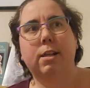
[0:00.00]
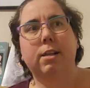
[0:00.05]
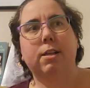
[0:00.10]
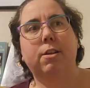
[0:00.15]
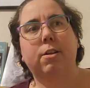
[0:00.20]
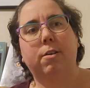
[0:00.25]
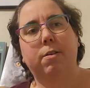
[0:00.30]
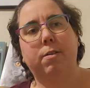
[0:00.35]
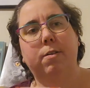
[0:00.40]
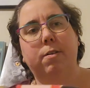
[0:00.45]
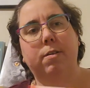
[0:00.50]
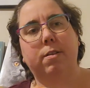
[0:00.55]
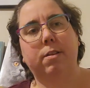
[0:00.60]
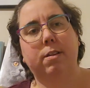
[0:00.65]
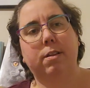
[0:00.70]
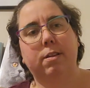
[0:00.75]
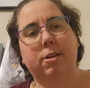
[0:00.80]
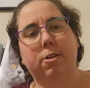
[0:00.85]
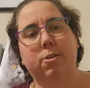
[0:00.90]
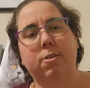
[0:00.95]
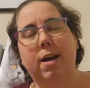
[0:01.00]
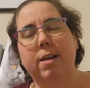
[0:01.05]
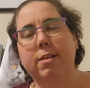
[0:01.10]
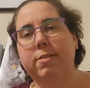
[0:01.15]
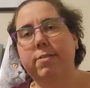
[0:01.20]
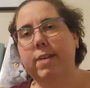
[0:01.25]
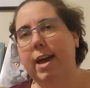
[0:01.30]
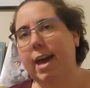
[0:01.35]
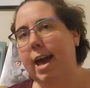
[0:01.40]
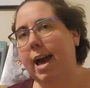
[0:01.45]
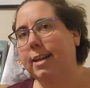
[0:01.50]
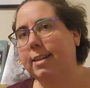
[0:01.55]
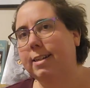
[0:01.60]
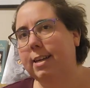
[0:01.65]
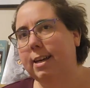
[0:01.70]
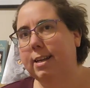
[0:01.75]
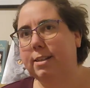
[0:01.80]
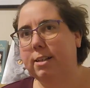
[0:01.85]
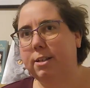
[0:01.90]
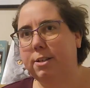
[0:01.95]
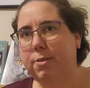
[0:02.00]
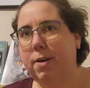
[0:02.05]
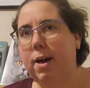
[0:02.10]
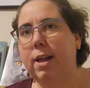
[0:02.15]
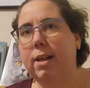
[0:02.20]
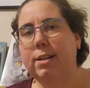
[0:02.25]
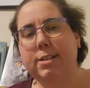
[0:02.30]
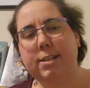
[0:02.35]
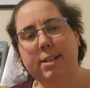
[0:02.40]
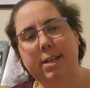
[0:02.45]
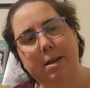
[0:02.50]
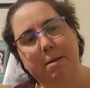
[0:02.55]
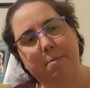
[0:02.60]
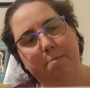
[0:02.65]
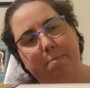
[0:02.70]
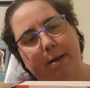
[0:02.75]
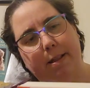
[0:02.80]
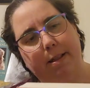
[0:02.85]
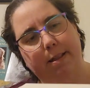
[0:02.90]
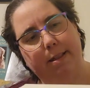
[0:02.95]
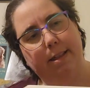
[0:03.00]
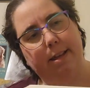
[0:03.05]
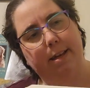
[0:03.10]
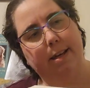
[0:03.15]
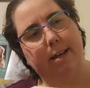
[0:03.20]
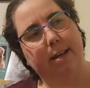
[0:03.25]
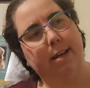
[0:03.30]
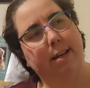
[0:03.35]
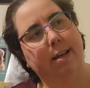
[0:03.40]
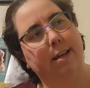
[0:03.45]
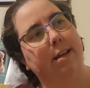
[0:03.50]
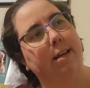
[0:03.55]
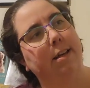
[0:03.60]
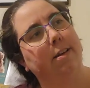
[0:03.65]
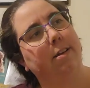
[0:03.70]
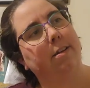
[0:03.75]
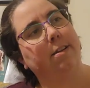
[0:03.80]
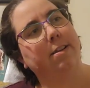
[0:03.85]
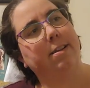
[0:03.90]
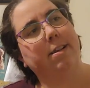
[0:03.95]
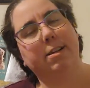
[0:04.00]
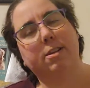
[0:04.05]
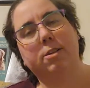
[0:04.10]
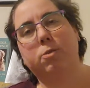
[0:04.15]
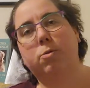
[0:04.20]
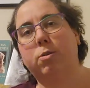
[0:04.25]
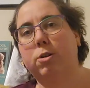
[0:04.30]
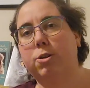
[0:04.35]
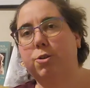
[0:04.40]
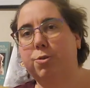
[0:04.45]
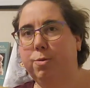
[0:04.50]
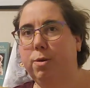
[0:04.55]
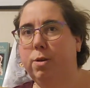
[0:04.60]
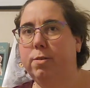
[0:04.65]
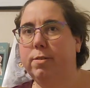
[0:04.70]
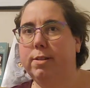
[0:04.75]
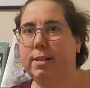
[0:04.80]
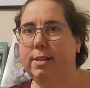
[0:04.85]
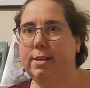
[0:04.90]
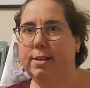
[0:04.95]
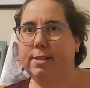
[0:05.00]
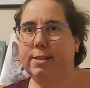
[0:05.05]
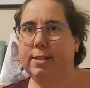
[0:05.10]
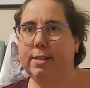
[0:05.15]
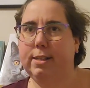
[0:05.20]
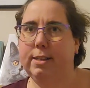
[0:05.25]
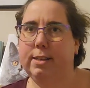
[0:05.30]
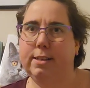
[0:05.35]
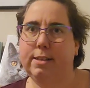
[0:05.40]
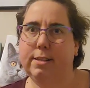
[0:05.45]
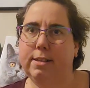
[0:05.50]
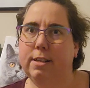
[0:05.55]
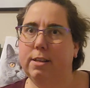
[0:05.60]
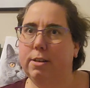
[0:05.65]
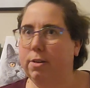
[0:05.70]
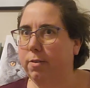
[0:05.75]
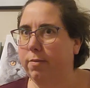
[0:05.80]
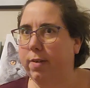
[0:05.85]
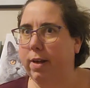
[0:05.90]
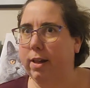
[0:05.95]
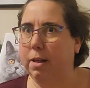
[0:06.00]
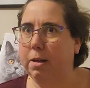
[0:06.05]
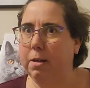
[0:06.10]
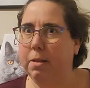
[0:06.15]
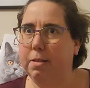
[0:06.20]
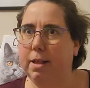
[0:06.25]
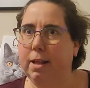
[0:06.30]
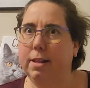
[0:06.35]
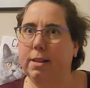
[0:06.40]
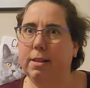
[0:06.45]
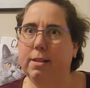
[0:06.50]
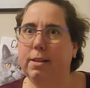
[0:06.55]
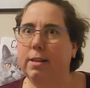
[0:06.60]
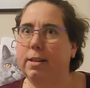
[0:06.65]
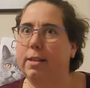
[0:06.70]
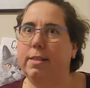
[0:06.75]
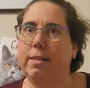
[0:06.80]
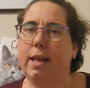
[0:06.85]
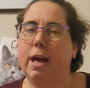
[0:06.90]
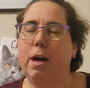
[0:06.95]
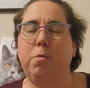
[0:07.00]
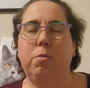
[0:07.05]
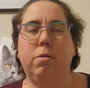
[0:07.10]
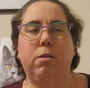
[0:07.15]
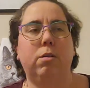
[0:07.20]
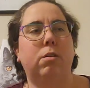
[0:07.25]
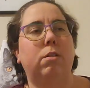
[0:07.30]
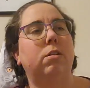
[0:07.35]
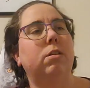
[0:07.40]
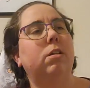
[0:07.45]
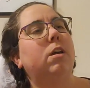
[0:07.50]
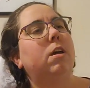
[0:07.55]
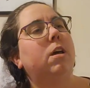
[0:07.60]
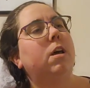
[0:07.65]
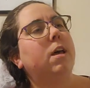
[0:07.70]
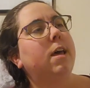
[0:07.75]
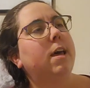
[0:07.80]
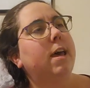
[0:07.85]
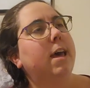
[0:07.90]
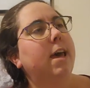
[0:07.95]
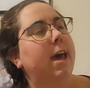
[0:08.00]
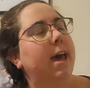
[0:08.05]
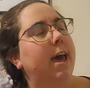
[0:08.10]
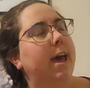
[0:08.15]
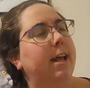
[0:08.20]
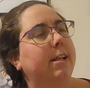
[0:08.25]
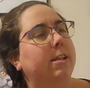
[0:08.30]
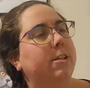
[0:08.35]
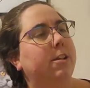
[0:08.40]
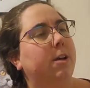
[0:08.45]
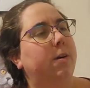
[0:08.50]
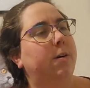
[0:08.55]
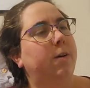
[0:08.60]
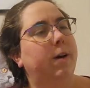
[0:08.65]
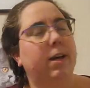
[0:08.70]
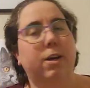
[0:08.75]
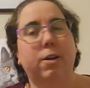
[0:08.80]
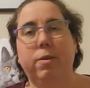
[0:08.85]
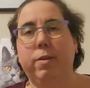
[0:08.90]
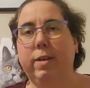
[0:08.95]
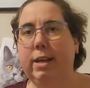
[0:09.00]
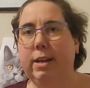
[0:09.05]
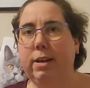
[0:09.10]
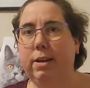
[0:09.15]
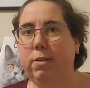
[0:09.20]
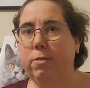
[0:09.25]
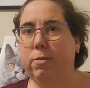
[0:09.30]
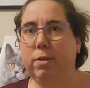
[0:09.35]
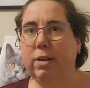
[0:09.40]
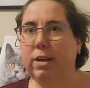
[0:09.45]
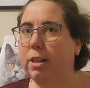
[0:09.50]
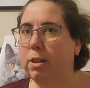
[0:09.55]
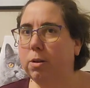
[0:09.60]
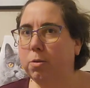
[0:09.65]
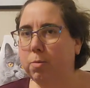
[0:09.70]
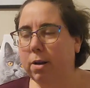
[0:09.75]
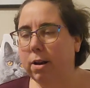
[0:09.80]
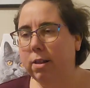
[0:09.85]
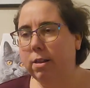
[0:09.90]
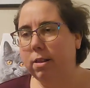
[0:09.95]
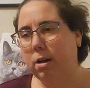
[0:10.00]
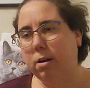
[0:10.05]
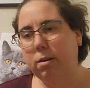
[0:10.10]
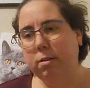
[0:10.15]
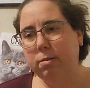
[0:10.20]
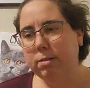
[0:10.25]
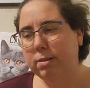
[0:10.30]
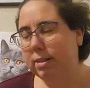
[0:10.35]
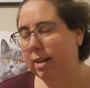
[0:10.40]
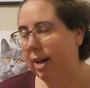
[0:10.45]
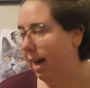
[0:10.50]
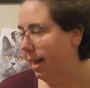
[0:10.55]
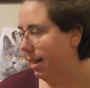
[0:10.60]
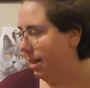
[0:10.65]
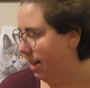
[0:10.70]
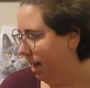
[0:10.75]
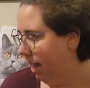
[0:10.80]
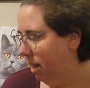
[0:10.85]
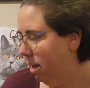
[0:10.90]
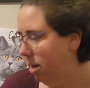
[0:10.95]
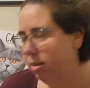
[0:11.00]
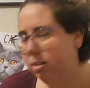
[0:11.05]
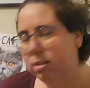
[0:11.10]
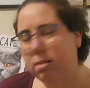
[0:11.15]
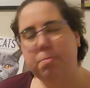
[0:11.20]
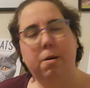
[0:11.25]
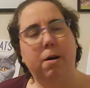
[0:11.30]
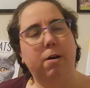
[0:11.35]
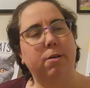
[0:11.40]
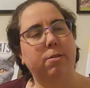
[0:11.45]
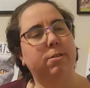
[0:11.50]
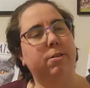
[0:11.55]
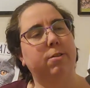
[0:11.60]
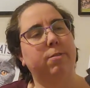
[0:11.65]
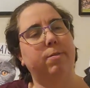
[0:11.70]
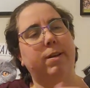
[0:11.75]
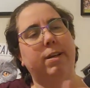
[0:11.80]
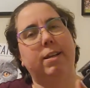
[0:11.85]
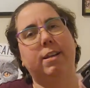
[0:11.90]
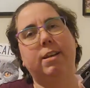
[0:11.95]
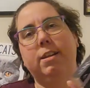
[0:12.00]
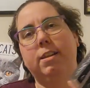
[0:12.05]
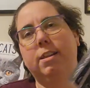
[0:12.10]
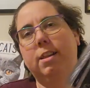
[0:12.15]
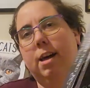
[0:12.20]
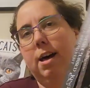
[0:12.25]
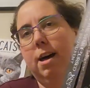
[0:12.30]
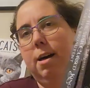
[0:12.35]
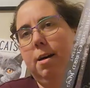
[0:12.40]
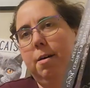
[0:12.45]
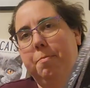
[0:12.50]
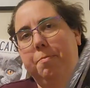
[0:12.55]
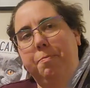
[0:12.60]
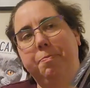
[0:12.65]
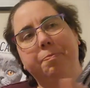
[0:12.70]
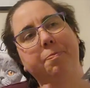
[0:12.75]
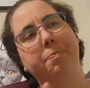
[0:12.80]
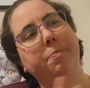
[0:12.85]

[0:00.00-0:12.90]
so the Crowns of Nyaxia is a duology, but the Six Scorched Roses is a novella that's in that world. And so I could read either one of those. I think you're supposed to read um,